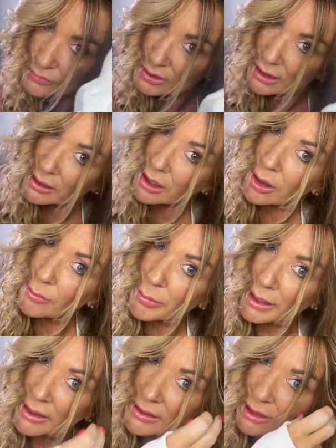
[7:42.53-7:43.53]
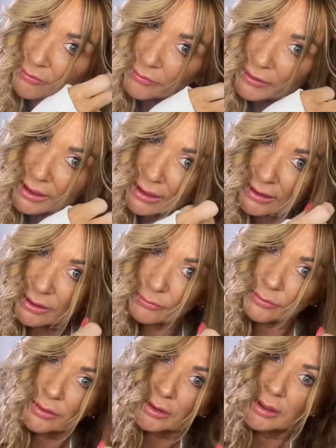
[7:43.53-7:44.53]
I can't bear that feeling of
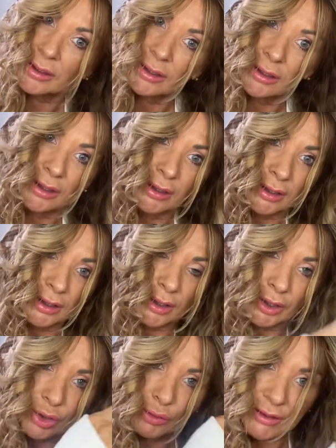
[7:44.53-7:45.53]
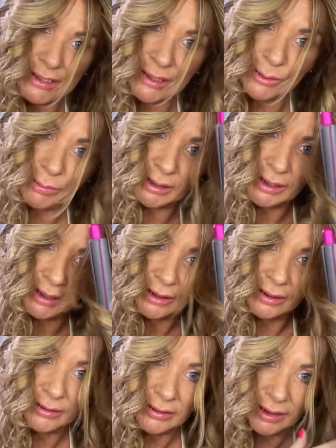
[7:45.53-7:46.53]
crispy
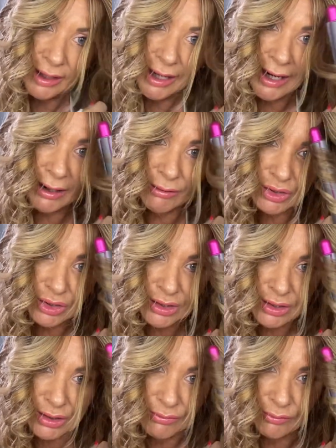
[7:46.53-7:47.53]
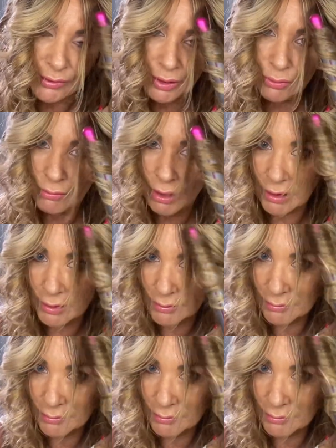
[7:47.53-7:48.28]
hair. It just doesn't feel right.